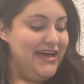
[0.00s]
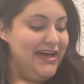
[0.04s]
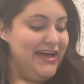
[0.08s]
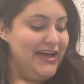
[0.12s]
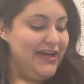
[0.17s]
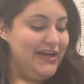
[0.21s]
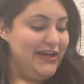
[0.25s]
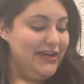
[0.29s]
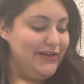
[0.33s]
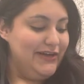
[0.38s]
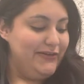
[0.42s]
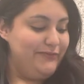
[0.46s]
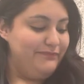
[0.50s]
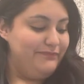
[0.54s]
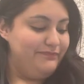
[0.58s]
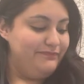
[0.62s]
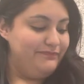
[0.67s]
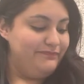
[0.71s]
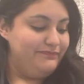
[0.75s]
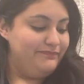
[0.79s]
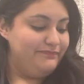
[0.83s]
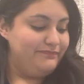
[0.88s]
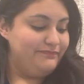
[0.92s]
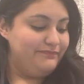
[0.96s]

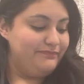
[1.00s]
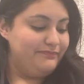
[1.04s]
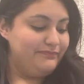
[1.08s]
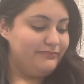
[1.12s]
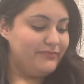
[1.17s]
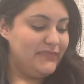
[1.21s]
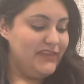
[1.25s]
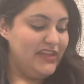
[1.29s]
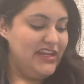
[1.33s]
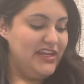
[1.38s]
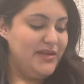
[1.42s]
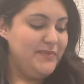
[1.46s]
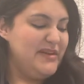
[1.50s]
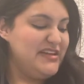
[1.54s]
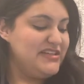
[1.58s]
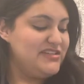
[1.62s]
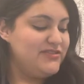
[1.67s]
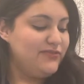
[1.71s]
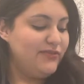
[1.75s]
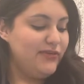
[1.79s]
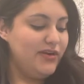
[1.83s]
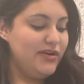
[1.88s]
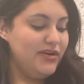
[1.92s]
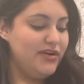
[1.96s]
it makes
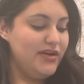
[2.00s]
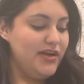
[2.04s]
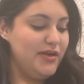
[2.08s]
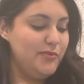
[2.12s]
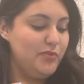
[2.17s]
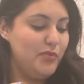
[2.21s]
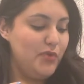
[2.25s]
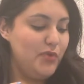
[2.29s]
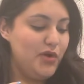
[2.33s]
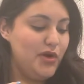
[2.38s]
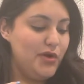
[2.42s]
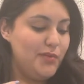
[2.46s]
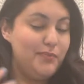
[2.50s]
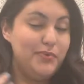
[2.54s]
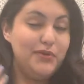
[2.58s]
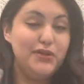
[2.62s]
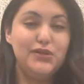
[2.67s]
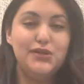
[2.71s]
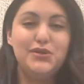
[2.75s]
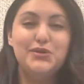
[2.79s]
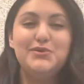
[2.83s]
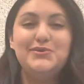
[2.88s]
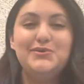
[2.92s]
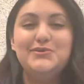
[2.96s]
for a more
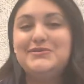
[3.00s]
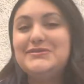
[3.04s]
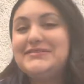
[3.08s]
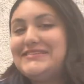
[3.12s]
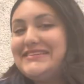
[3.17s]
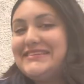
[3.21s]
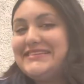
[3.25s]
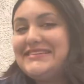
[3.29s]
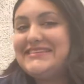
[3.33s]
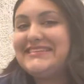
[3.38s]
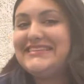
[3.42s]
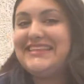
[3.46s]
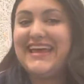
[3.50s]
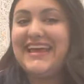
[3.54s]
bluesy